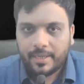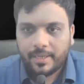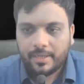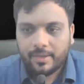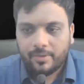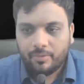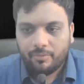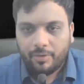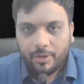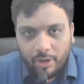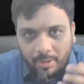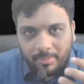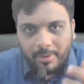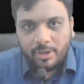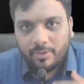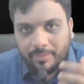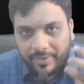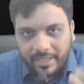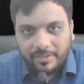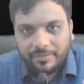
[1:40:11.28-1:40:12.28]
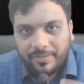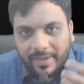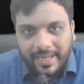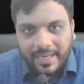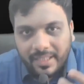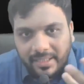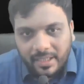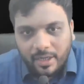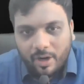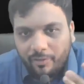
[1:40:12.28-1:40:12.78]
Were you able to verify
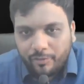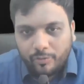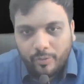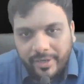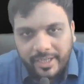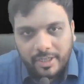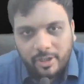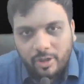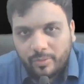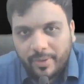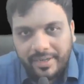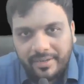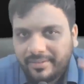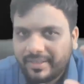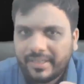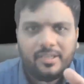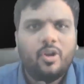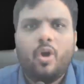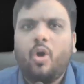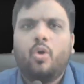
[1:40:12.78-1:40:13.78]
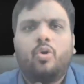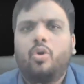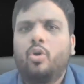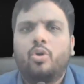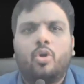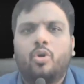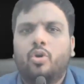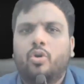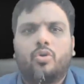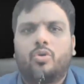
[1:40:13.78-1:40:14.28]
anything of 22-23? No, no,
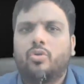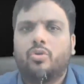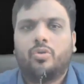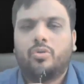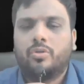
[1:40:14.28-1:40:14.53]
no, no, no, no.